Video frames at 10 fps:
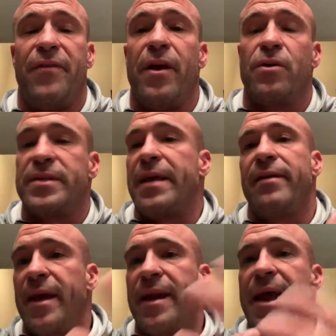vehicles
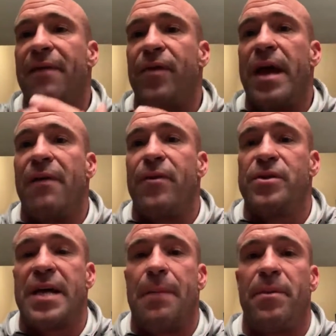that, again, have
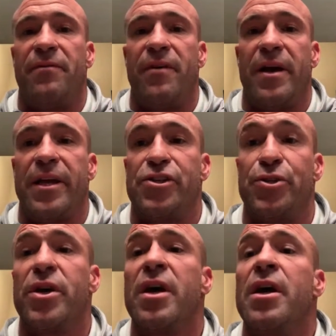those type of
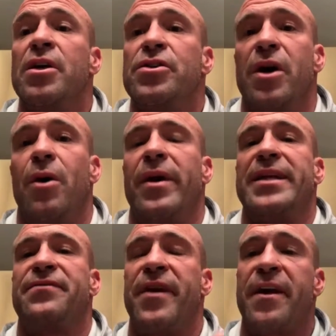issues. So
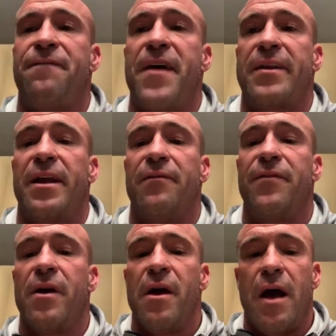it's very effective.
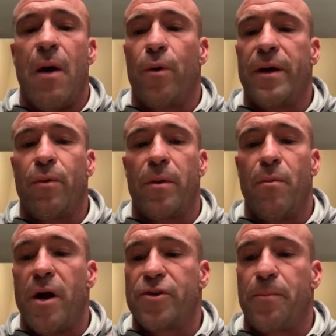
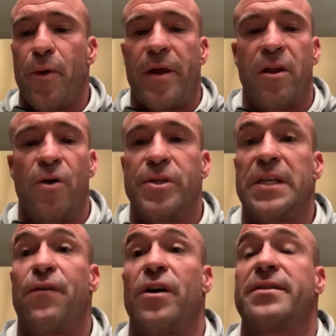We're monitoring pretty
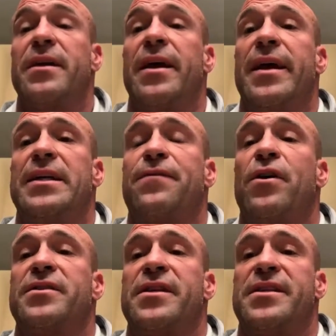closely as
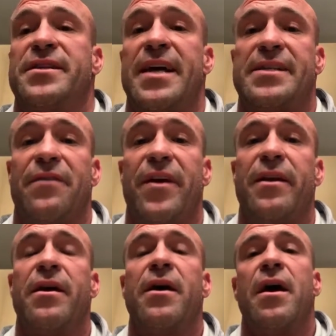far as the success of
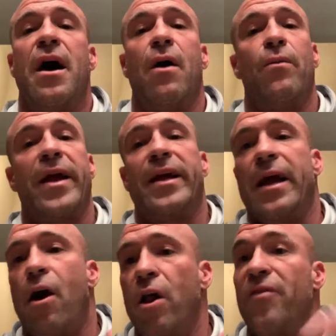it.
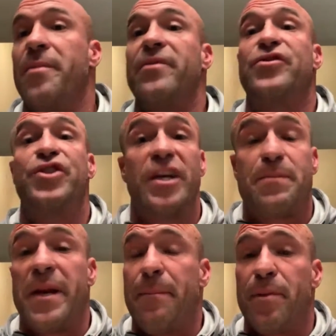All of them have just been